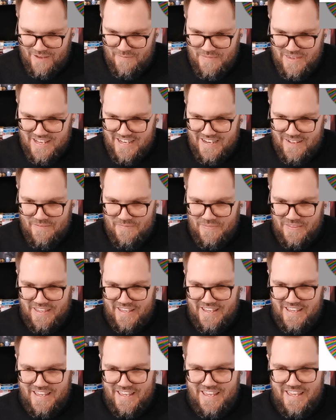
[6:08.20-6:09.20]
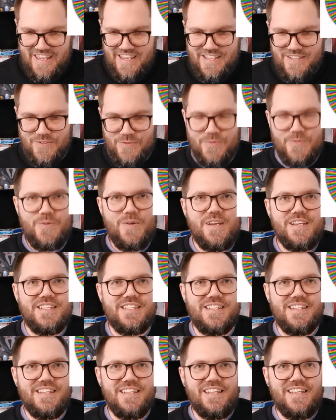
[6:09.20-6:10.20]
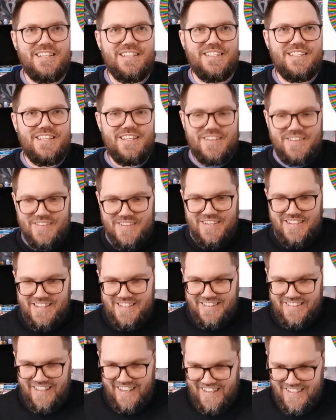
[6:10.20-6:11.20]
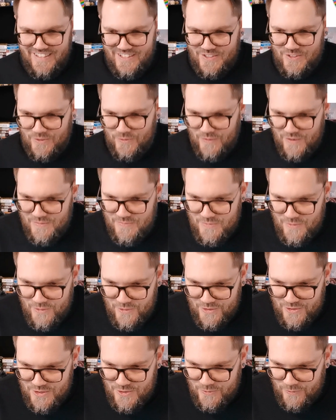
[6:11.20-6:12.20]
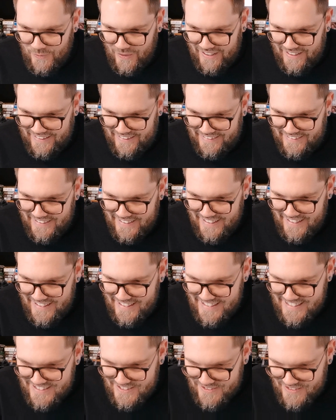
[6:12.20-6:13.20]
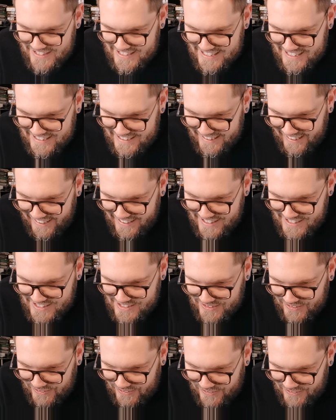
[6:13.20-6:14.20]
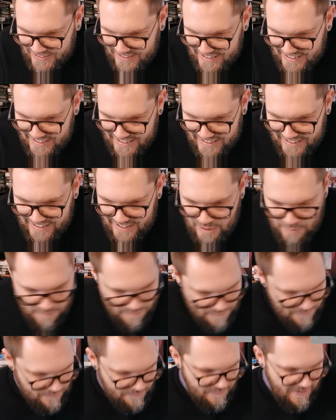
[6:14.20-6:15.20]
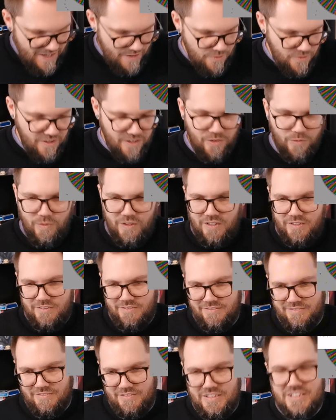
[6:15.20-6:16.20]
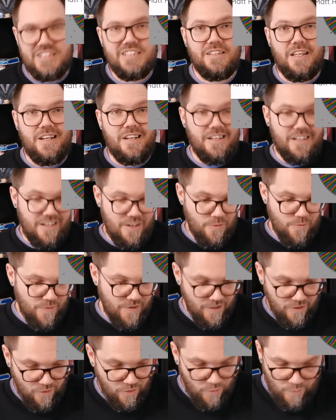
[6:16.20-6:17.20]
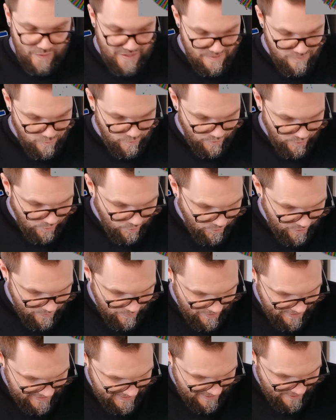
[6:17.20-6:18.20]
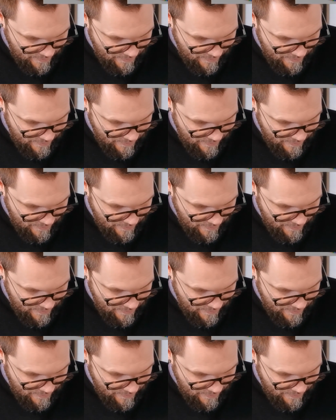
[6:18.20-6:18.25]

I mean, he's a wrestler that's secretly a dinosaur. What more could you want? He's a wrestling dinosaur. Matt Riddle, well, it's technically Riddle, whatever you want to call him right